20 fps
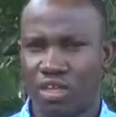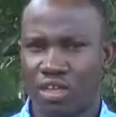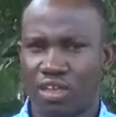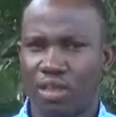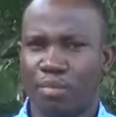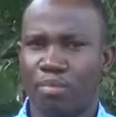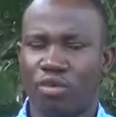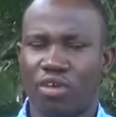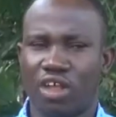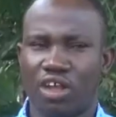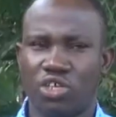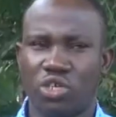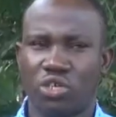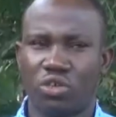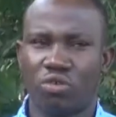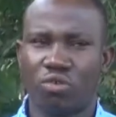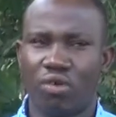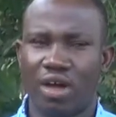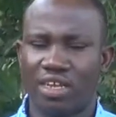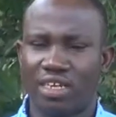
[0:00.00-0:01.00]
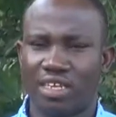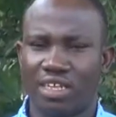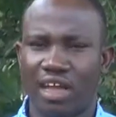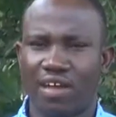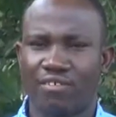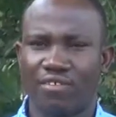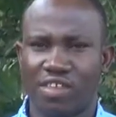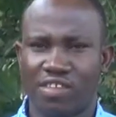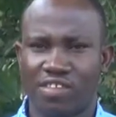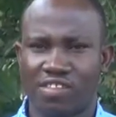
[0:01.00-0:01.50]
The production quantity
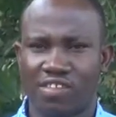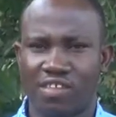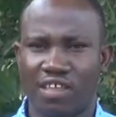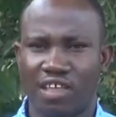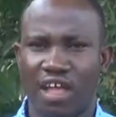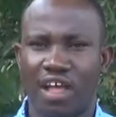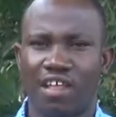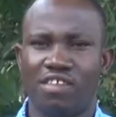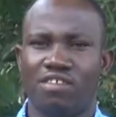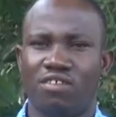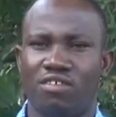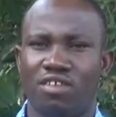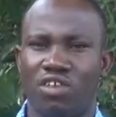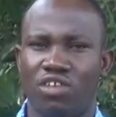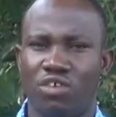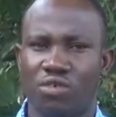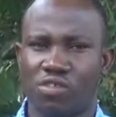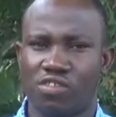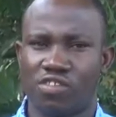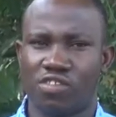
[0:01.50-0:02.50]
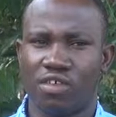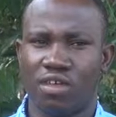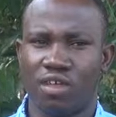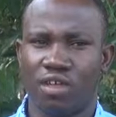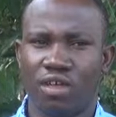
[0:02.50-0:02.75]
harvest has reduced.